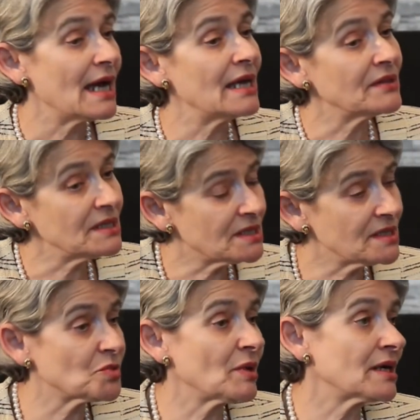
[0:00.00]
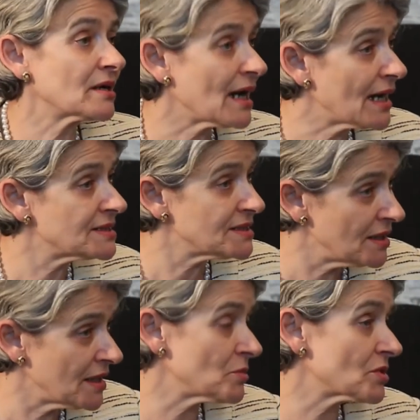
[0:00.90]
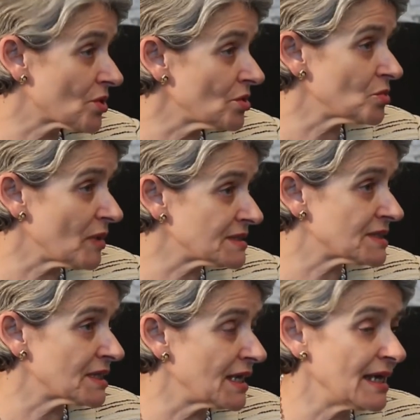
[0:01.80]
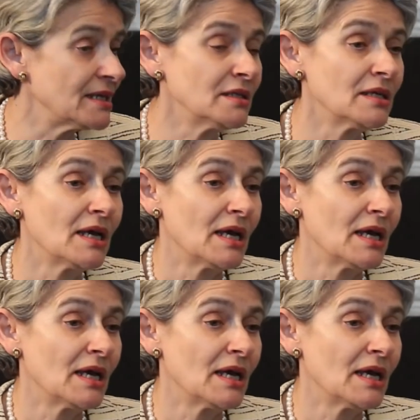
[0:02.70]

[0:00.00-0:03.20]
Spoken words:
And this is where I see our role once again